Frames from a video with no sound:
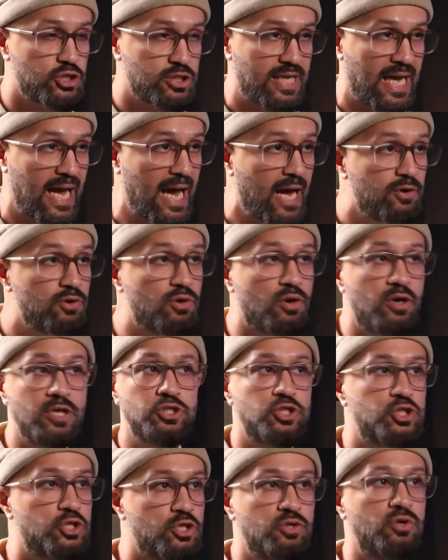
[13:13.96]
cannot and
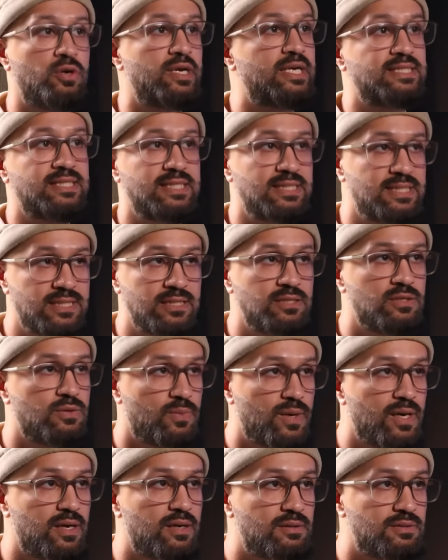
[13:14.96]
should not exist in the
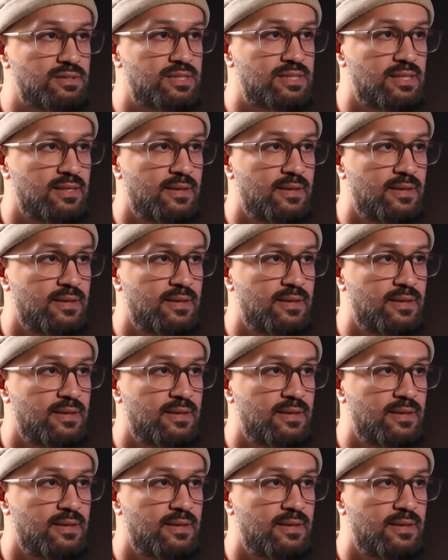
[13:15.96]
world.